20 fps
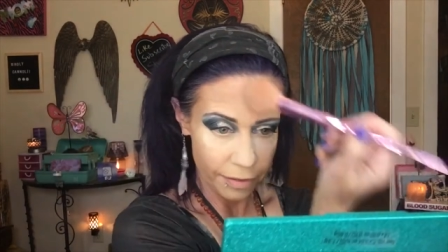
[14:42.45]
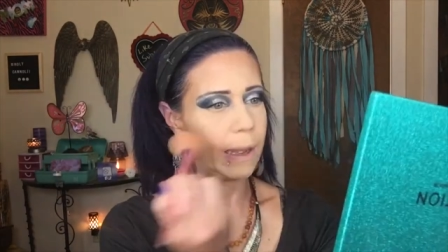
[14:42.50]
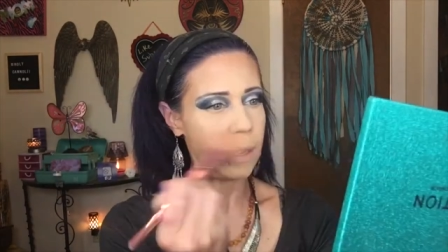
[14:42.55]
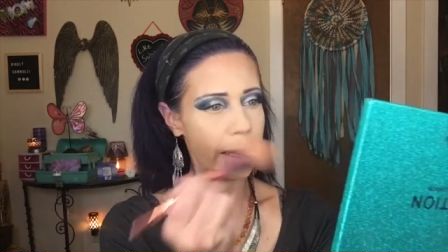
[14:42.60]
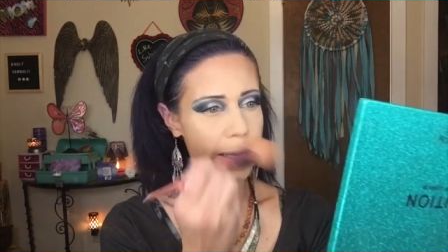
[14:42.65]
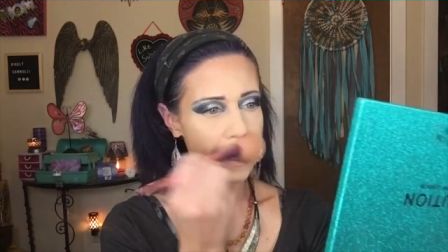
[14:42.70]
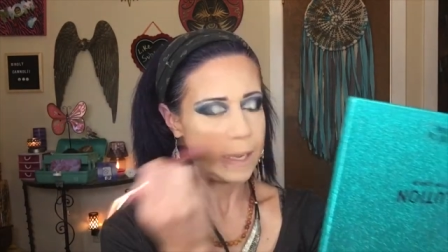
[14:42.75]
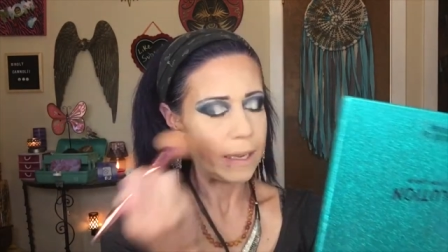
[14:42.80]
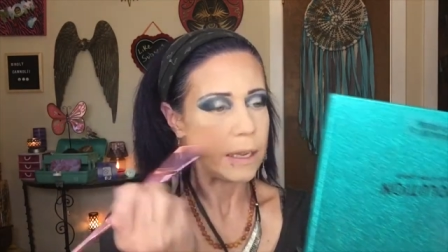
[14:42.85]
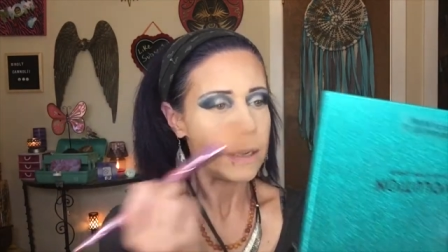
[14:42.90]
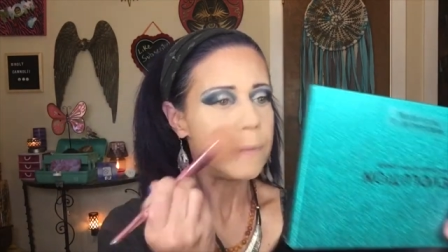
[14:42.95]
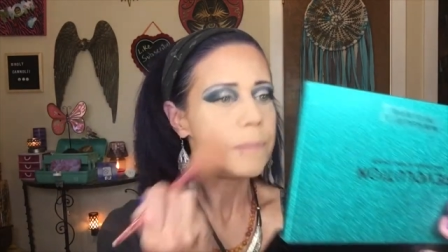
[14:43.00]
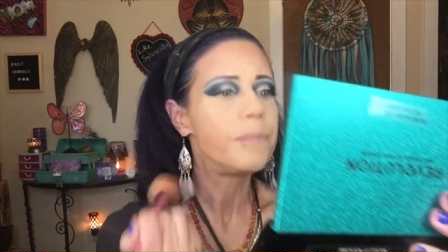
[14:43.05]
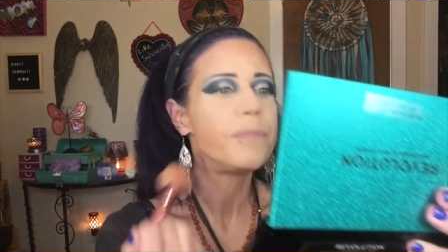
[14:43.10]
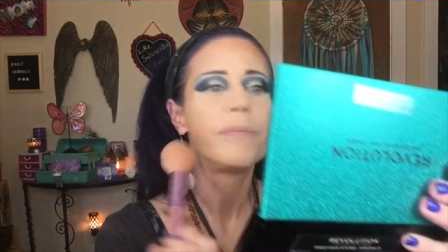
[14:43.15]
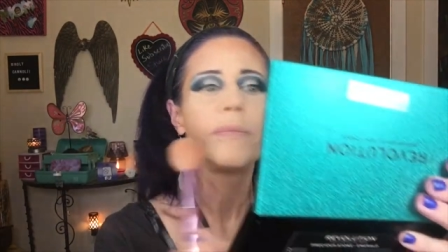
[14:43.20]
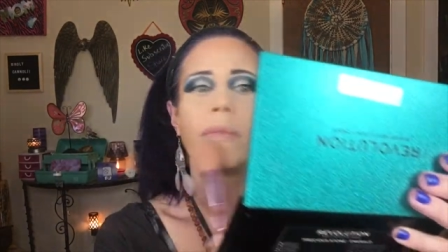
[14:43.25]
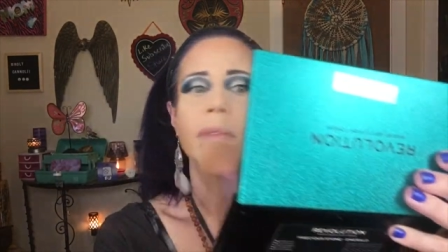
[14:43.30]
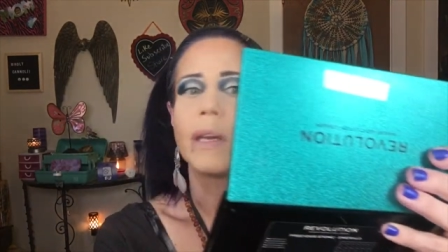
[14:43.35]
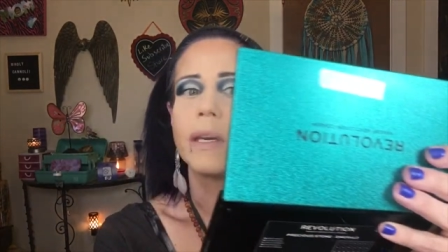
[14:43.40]
I,
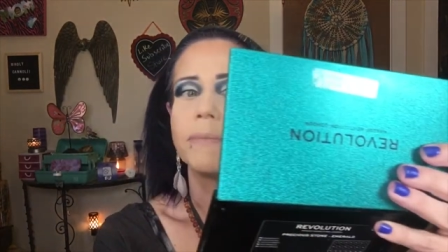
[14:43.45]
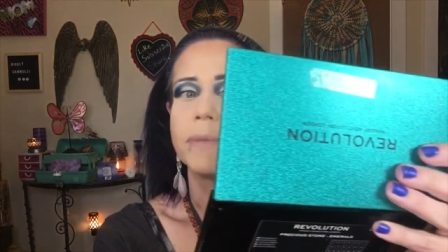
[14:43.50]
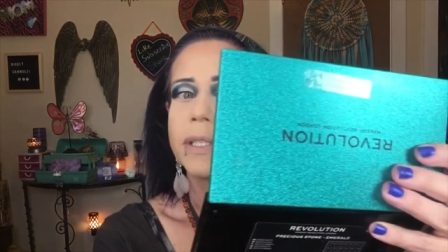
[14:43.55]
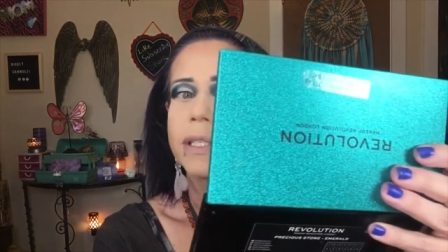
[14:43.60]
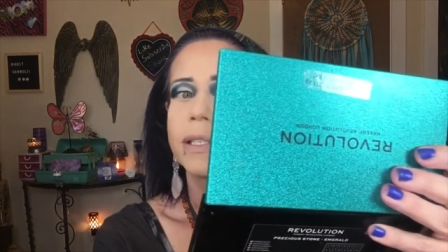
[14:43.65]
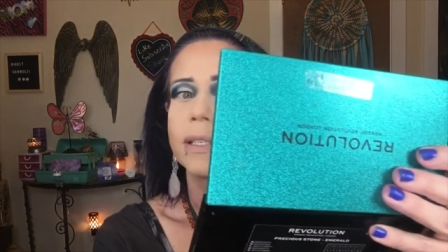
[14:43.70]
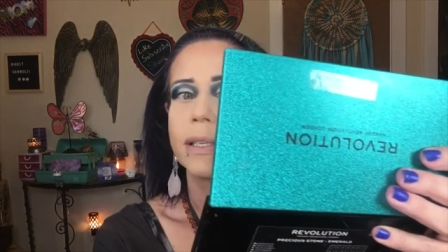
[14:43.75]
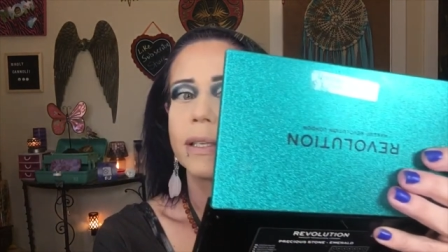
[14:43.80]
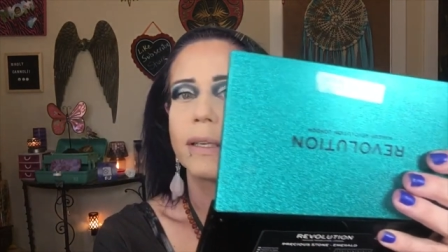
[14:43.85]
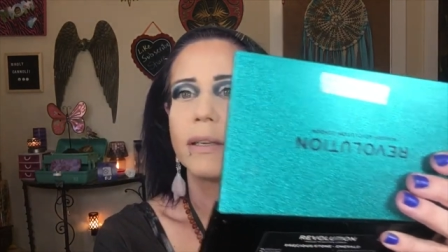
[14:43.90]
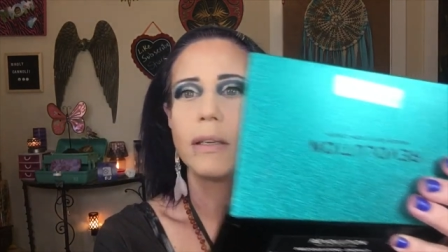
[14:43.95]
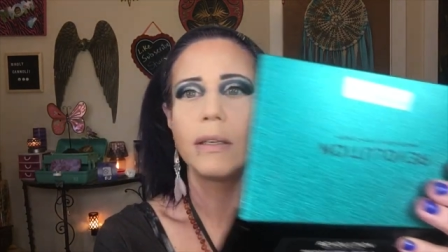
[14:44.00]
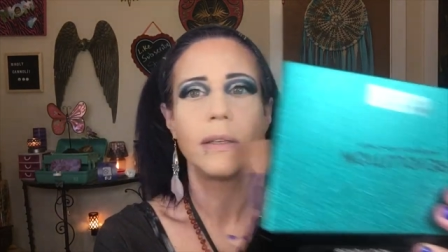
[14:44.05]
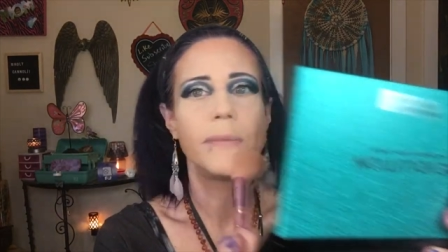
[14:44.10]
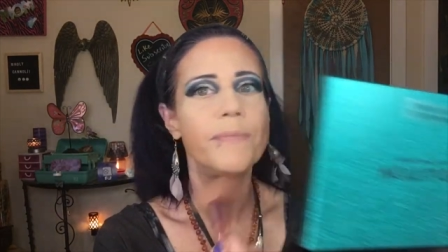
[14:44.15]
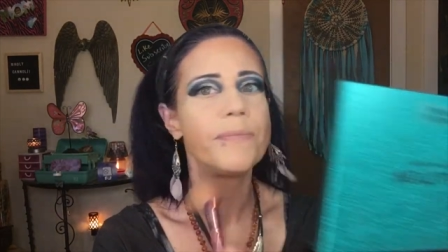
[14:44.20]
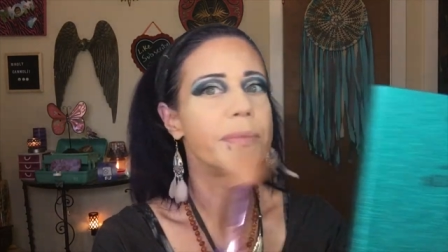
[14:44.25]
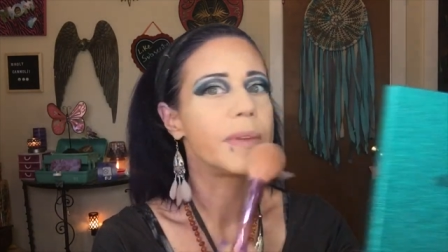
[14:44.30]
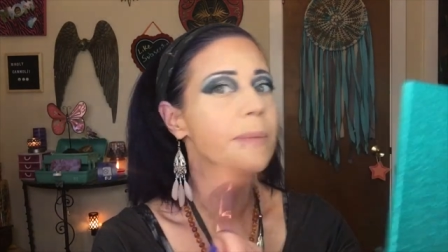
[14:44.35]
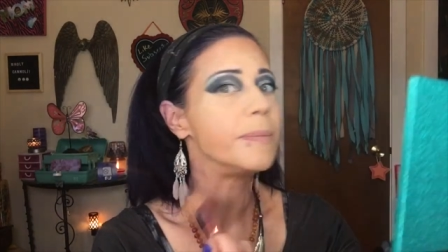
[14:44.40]
I'm
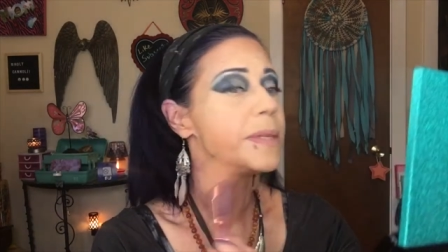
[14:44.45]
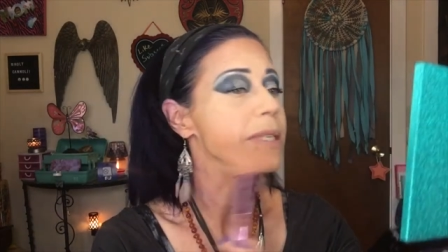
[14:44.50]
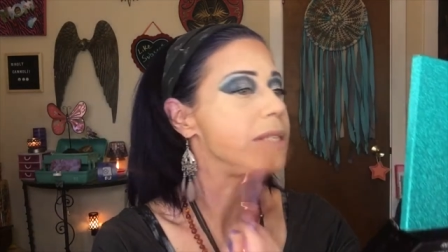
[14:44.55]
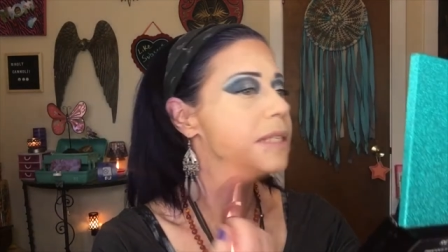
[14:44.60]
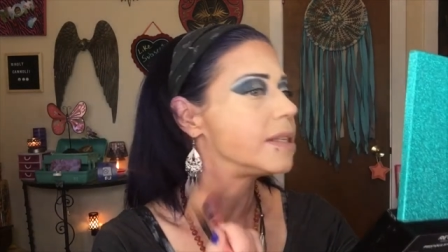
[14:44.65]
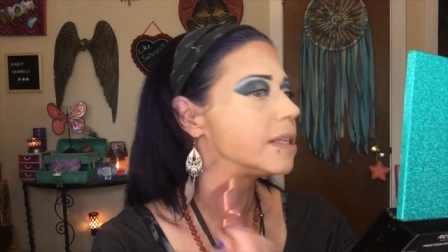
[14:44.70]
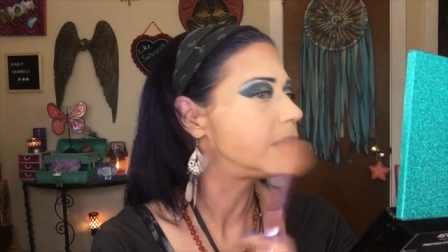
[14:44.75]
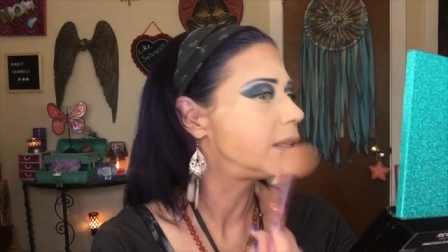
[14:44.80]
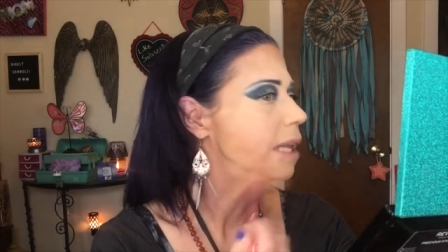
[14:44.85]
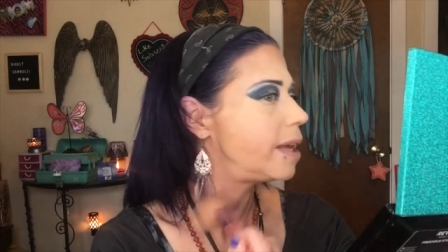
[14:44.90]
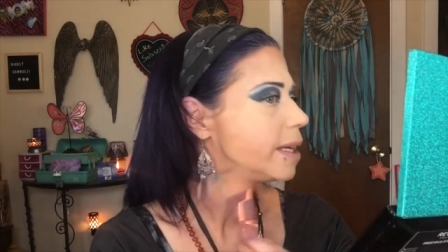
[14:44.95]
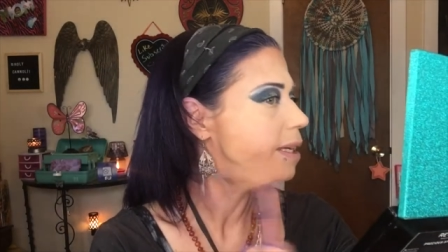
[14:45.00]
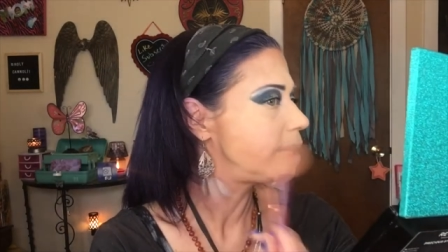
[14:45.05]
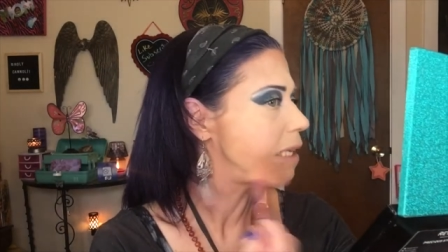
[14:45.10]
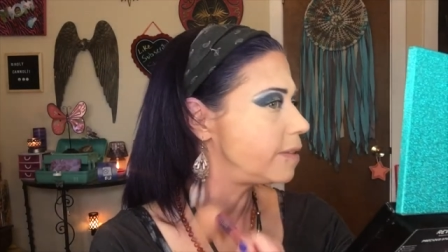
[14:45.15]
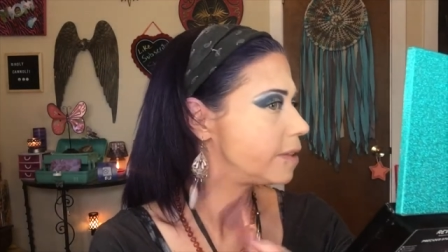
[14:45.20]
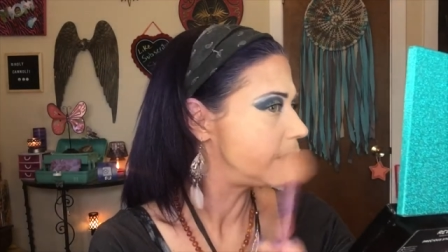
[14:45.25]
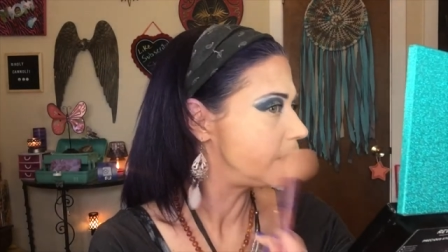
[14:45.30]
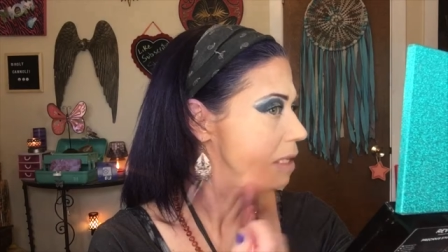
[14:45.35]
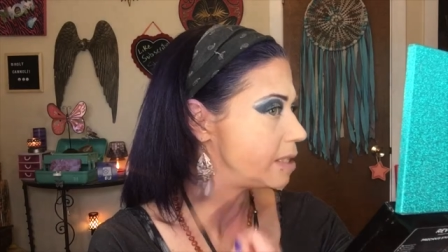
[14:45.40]
still, I'm still
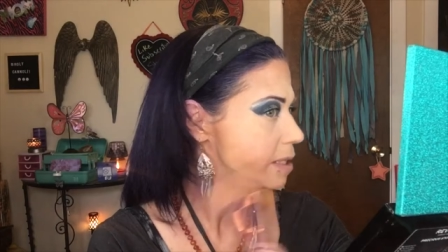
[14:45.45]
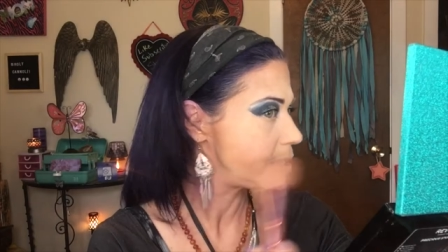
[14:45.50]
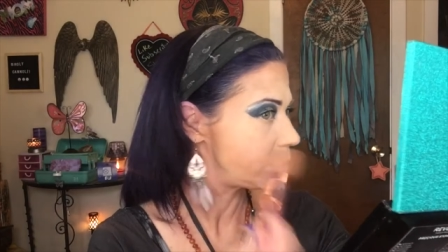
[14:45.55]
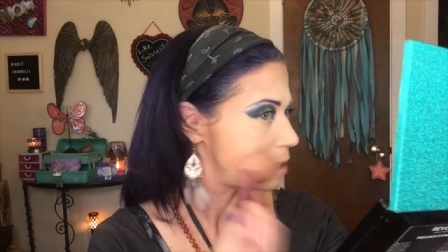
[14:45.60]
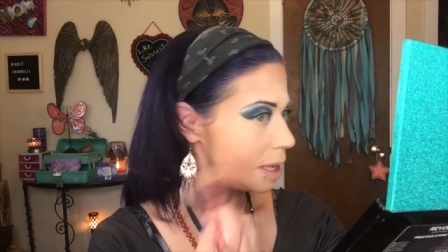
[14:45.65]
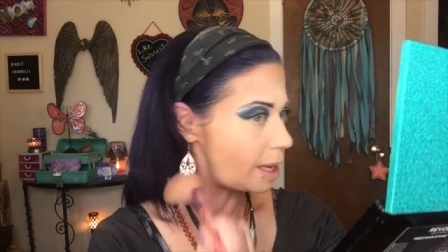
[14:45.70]
liking this.